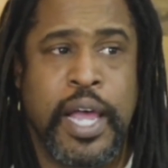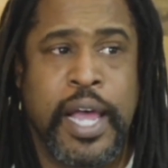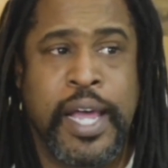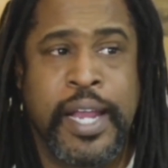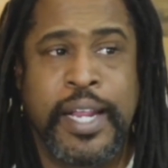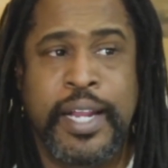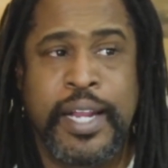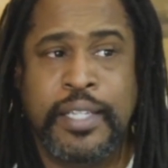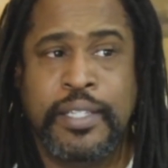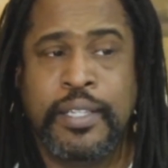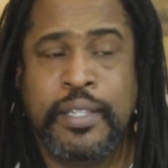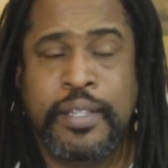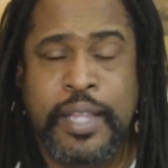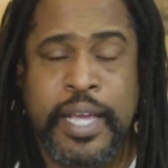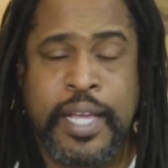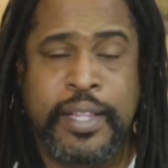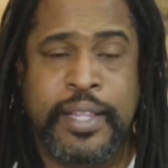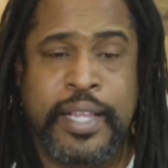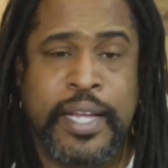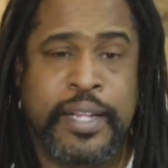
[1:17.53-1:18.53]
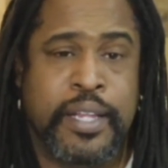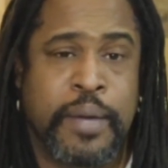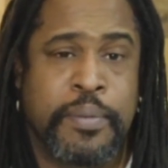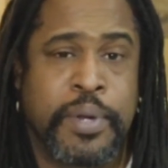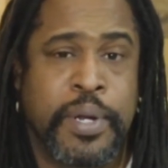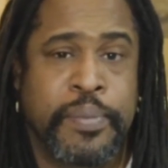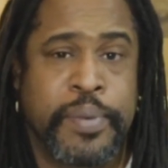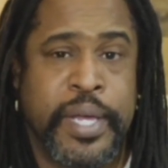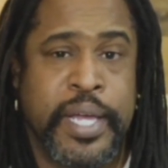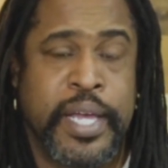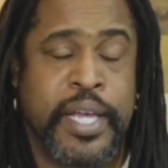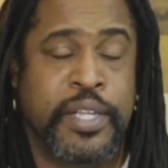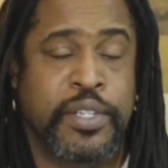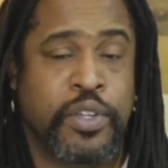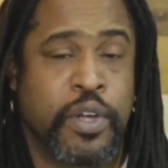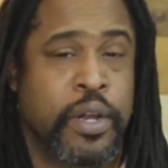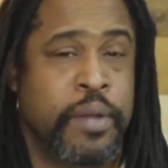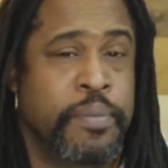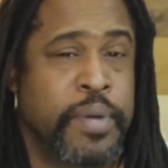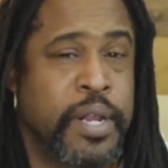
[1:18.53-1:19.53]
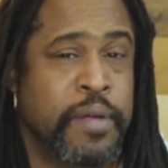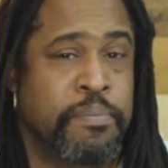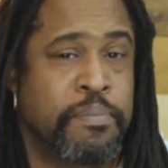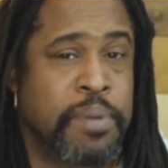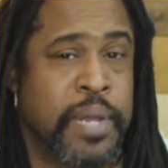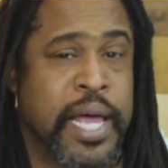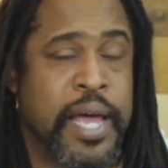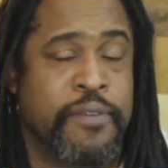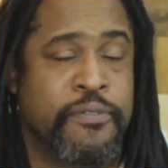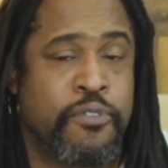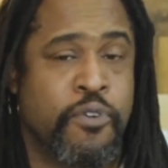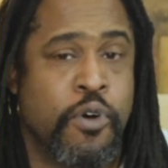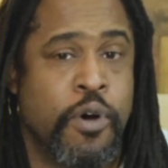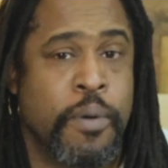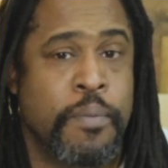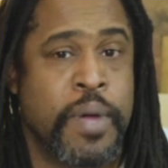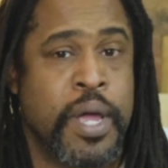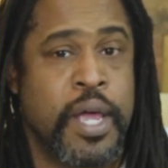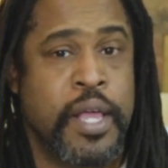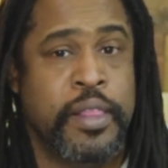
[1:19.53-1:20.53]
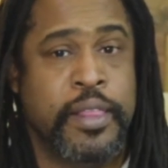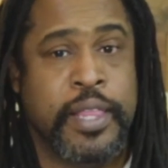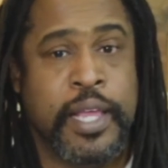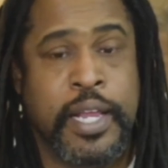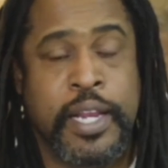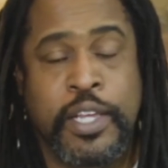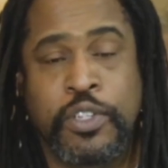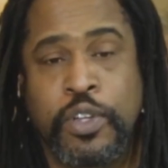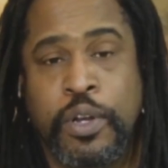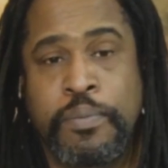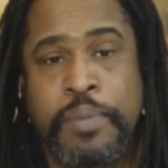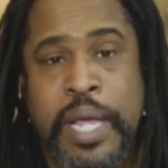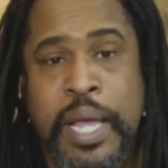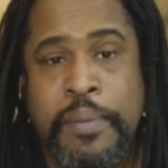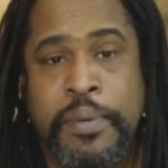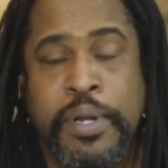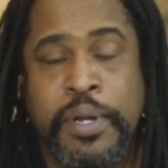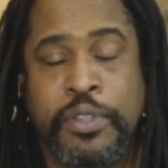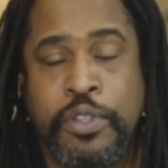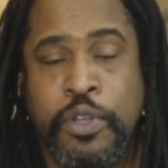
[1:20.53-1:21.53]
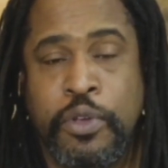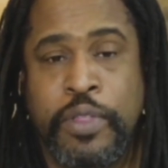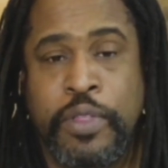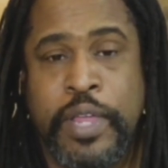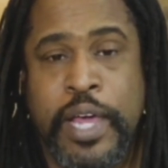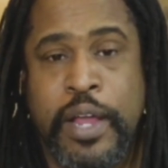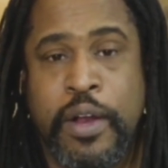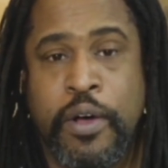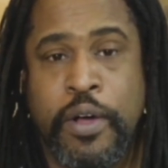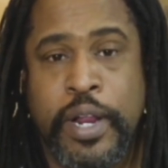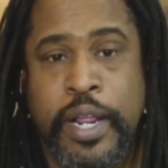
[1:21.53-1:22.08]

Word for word: And he doesn't think that WWE is going to be the platform that he's going to be able to do that on